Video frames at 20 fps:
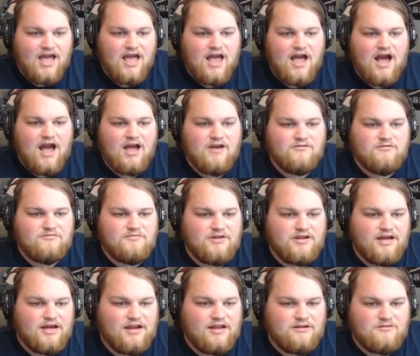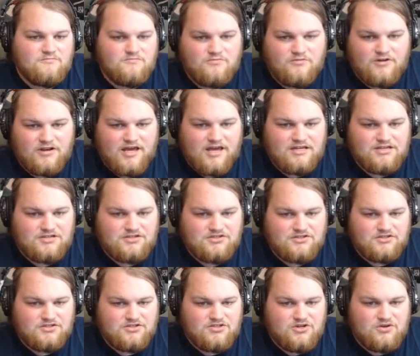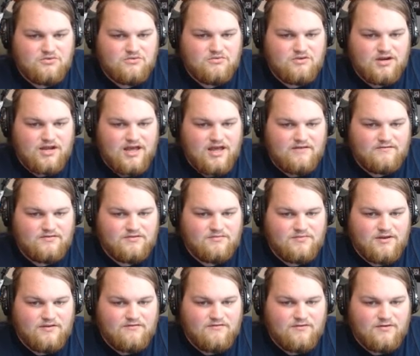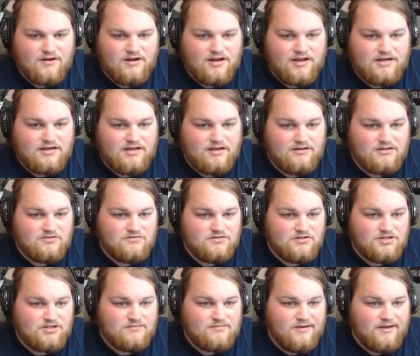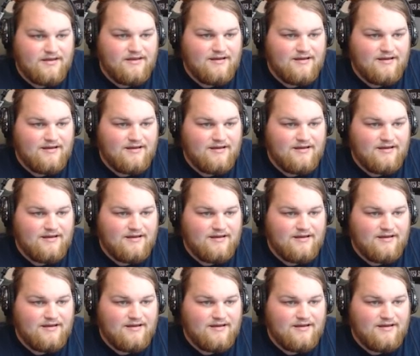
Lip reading: I would bid on it, but I just don't want to have to pay $49 for shipping.